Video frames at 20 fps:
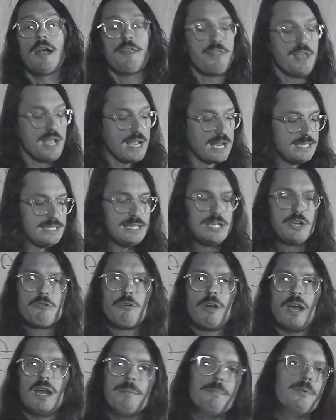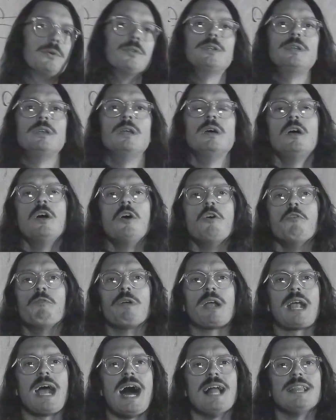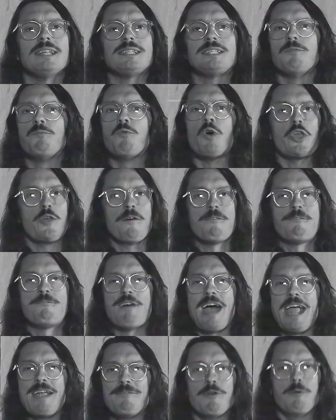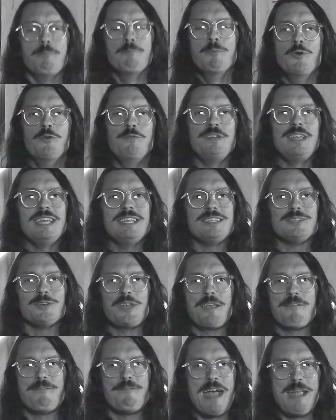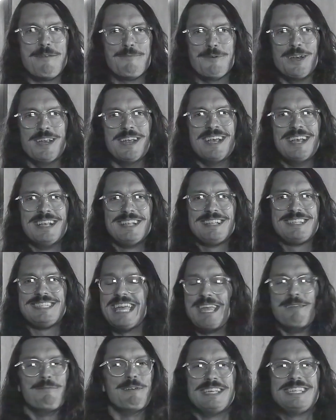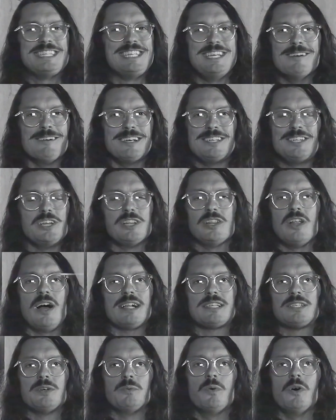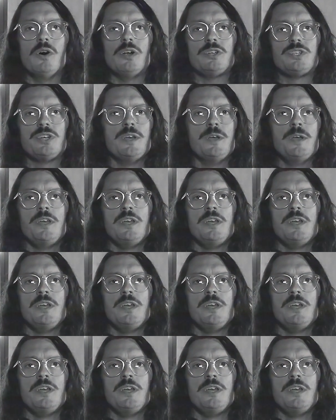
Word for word: I think it is incredible. And regardless of what your favorite movie is or your favorite TV series you like to watch,